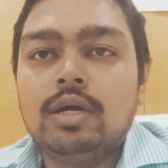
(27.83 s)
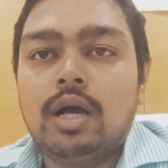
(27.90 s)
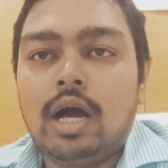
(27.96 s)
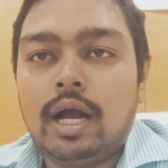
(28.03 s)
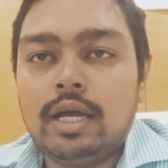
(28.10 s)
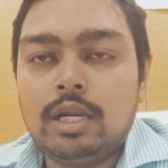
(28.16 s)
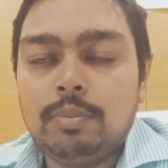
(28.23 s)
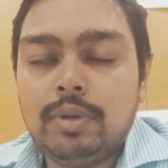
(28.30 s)

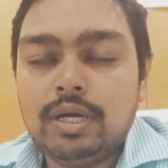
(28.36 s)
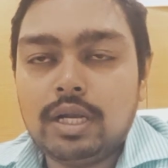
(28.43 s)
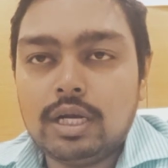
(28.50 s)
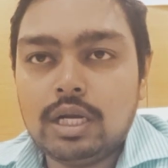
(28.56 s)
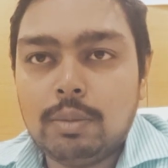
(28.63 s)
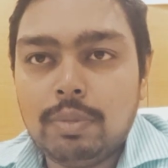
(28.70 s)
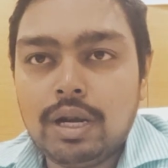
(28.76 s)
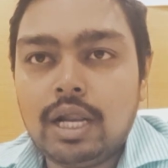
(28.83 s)
I repeat
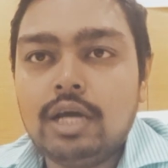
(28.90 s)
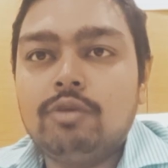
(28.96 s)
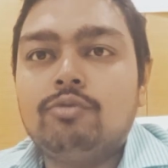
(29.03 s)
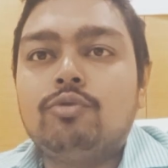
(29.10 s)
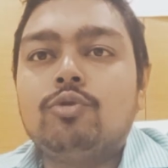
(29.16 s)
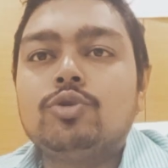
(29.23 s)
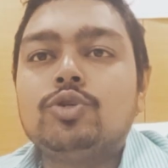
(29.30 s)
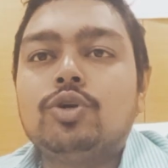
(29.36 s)

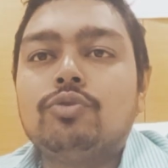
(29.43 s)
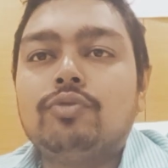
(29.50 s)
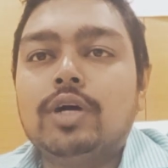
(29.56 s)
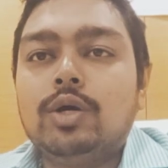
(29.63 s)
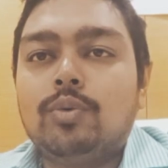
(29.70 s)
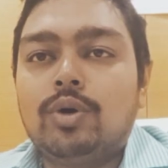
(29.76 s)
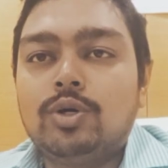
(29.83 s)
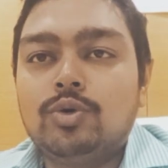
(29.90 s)

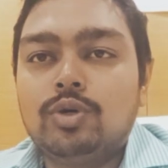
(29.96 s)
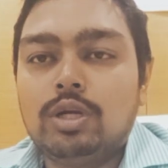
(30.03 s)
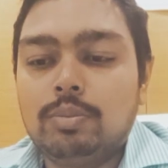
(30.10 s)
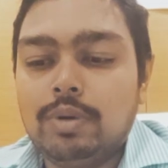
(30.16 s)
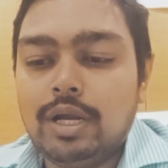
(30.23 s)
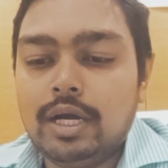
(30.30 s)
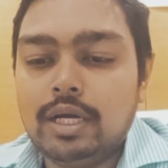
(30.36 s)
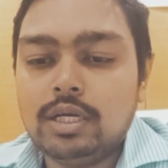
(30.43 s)

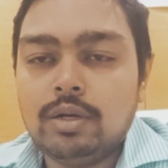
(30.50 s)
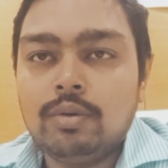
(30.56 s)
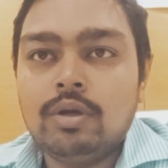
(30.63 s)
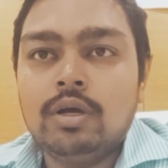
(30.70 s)
99405